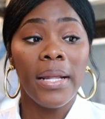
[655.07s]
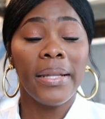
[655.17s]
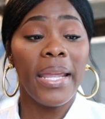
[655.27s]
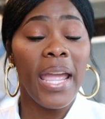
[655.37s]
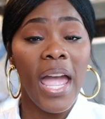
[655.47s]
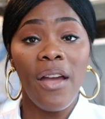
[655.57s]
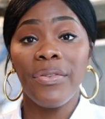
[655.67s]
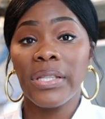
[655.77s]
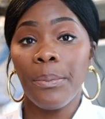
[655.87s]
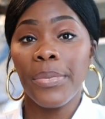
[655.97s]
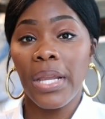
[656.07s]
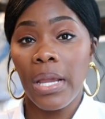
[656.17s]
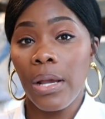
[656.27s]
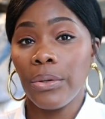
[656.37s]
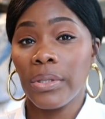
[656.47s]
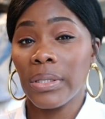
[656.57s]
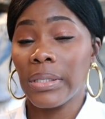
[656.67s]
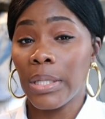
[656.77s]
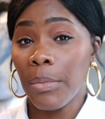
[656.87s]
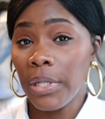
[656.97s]
They have something else
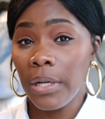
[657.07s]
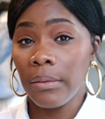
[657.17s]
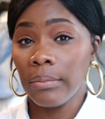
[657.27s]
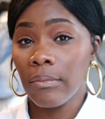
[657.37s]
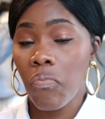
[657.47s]
similar